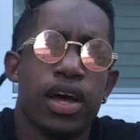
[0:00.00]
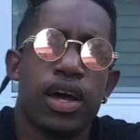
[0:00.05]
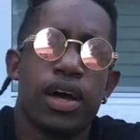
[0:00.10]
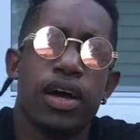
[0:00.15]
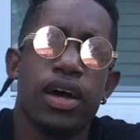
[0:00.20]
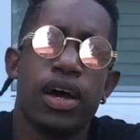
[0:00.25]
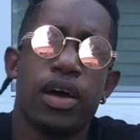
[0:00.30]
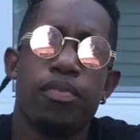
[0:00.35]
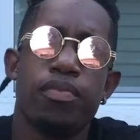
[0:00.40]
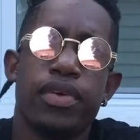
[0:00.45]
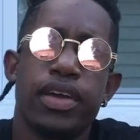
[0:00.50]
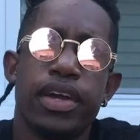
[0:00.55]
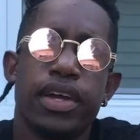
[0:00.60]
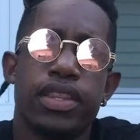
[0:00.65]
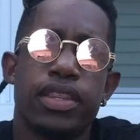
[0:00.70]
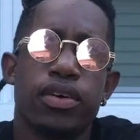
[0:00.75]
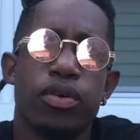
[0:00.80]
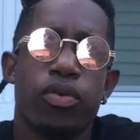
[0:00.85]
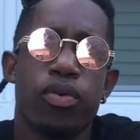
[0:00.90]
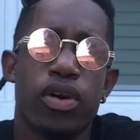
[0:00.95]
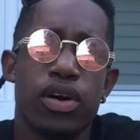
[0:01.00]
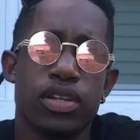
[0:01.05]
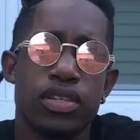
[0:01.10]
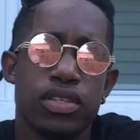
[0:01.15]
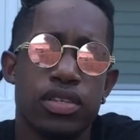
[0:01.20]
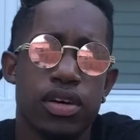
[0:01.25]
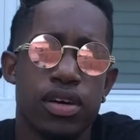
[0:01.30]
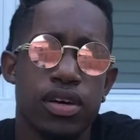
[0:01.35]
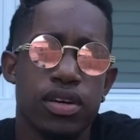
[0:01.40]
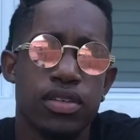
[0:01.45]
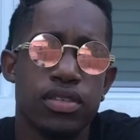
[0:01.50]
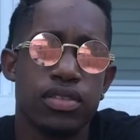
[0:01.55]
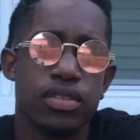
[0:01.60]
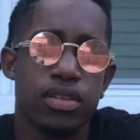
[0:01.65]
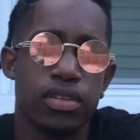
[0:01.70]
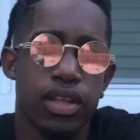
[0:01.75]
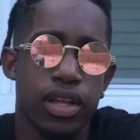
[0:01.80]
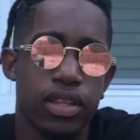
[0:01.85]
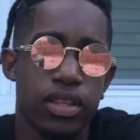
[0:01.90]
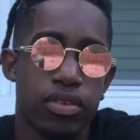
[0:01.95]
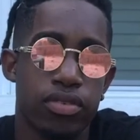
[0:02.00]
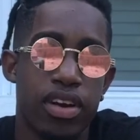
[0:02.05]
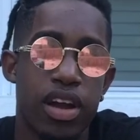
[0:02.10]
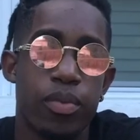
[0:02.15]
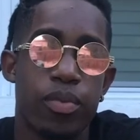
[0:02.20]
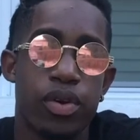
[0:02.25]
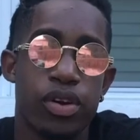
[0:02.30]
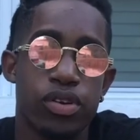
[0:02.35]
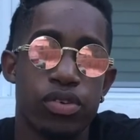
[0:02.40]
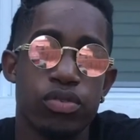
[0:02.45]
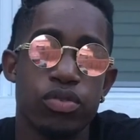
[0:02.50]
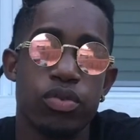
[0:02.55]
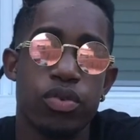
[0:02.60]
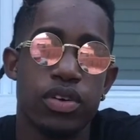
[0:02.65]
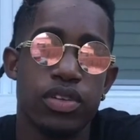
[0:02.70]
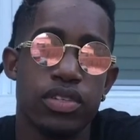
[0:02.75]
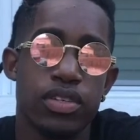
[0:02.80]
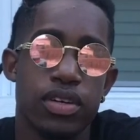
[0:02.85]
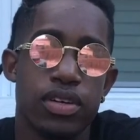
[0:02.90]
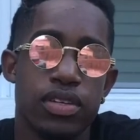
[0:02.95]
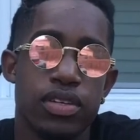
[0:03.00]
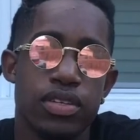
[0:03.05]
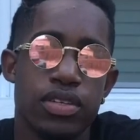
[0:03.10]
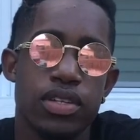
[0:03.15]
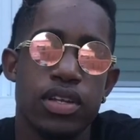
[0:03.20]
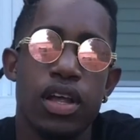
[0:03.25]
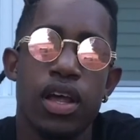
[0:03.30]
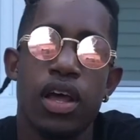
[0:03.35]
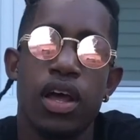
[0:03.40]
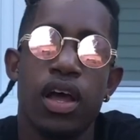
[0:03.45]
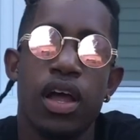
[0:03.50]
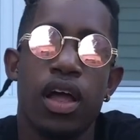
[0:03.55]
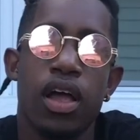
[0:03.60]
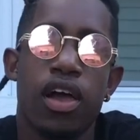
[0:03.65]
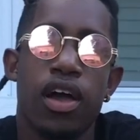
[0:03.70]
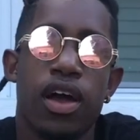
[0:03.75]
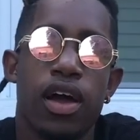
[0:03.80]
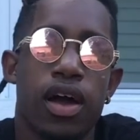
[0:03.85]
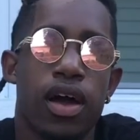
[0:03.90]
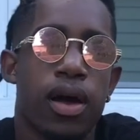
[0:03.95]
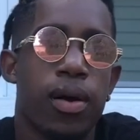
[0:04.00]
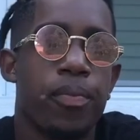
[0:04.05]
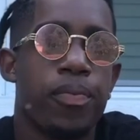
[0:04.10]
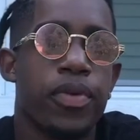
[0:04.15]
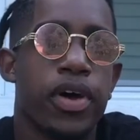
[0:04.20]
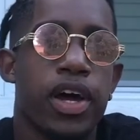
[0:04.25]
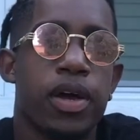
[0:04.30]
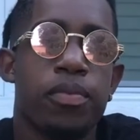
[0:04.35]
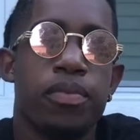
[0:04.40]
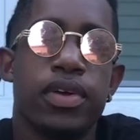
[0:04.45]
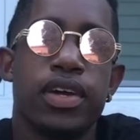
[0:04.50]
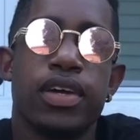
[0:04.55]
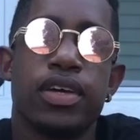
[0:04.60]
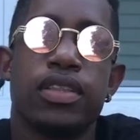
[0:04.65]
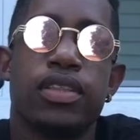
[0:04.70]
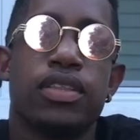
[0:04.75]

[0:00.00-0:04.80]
I make the wontons, the crab rangoon wontons. I make